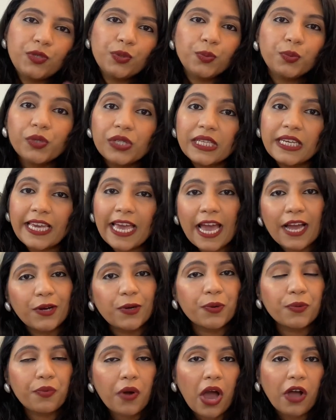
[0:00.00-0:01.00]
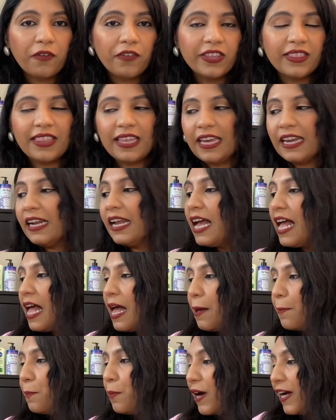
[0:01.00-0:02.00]
You really can't go wrong with it.
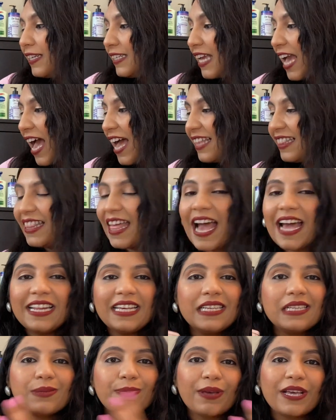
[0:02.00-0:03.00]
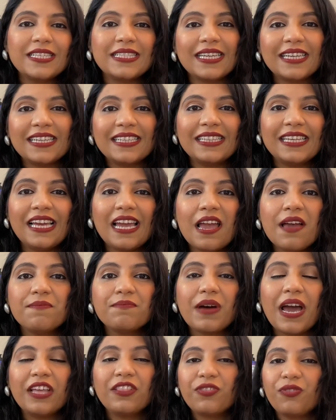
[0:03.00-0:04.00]
But yeah, that is basically
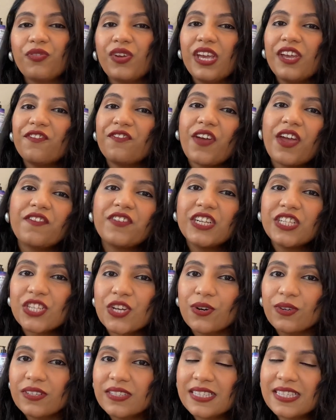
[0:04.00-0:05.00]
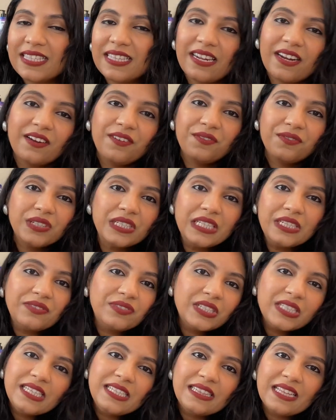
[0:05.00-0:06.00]
my three favorite totes that I
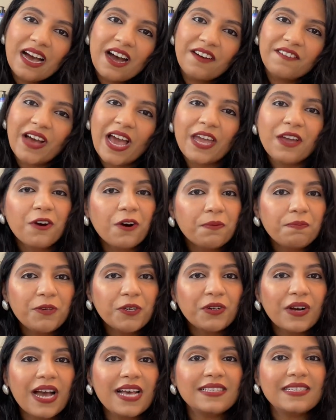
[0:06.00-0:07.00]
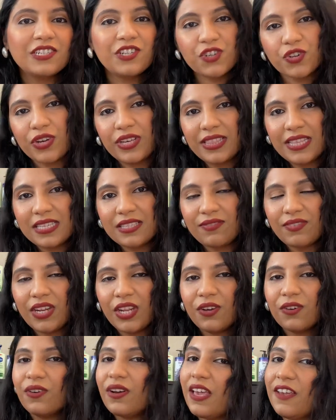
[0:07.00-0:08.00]
really love. I hope you guys enjoyed this
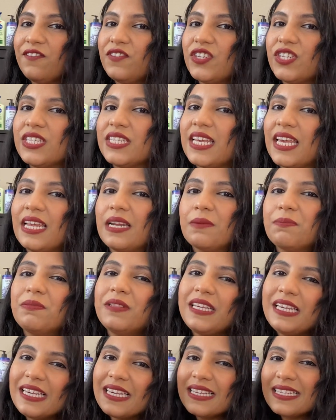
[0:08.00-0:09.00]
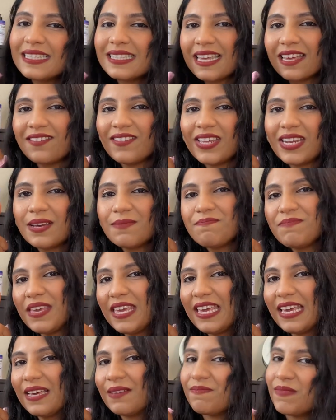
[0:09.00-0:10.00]
video. If you did, please give it a
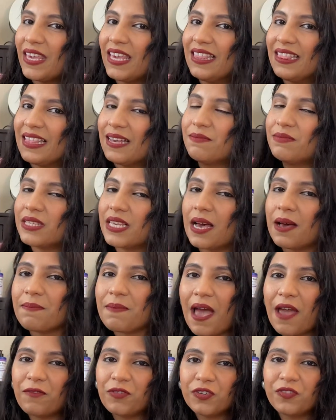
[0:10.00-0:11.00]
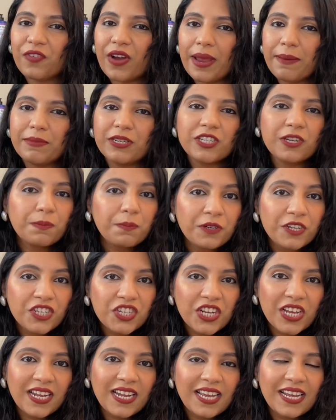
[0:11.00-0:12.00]
big thumbs up. I would very much
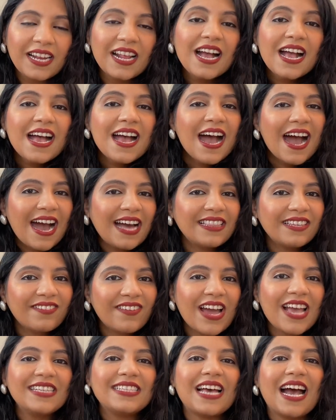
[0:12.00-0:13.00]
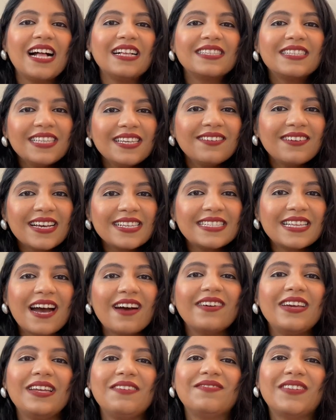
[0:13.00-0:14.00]
appreciate it. Otherwise, I'll see you guys
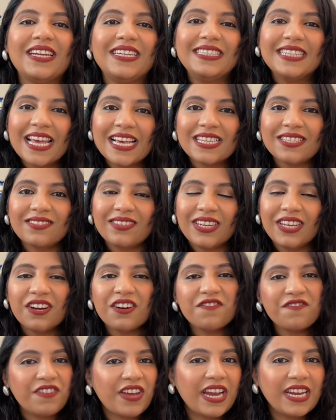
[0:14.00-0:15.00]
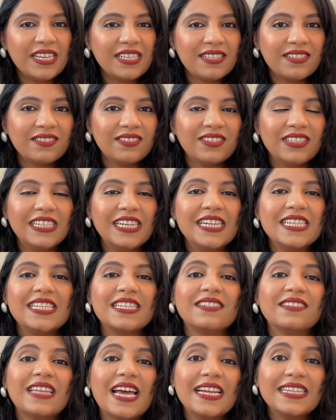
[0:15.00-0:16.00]
out in my next video very soon.
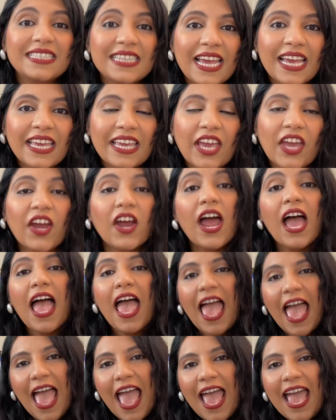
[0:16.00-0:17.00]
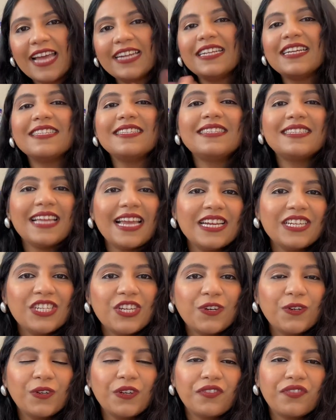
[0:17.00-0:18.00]
Till then, take care and stay
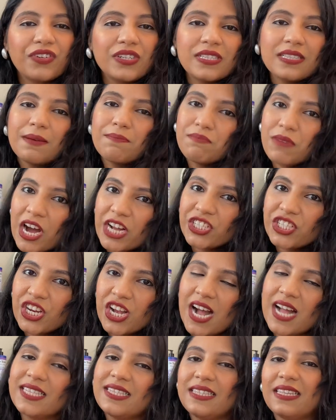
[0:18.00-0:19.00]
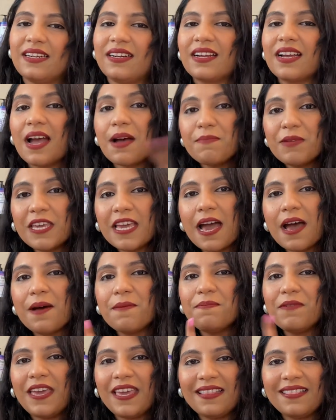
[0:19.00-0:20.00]
tuned for some matcha that are coming
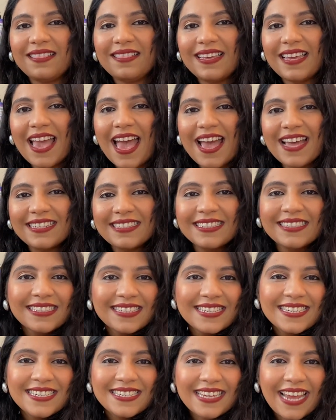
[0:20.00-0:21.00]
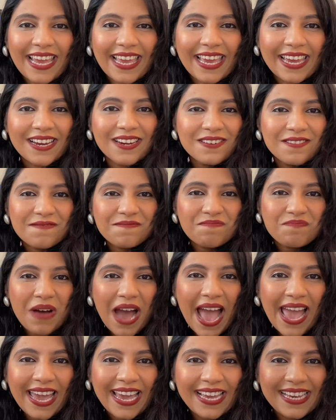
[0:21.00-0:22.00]
up in the end. Take care.
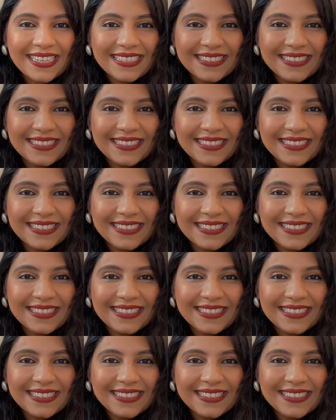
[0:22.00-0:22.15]
Bye.